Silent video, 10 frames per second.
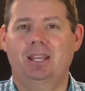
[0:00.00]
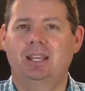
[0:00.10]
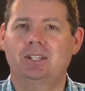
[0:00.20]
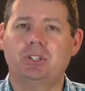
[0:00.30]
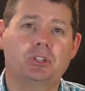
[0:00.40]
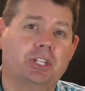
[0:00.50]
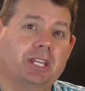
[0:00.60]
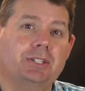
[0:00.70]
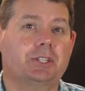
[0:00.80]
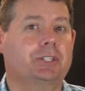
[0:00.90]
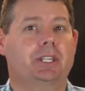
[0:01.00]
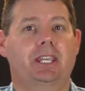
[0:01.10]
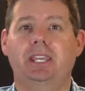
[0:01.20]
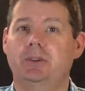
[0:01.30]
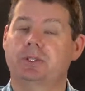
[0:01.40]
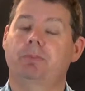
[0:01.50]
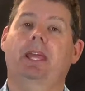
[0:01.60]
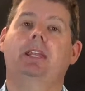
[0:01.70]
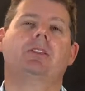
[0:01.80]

And so Jesus heals many.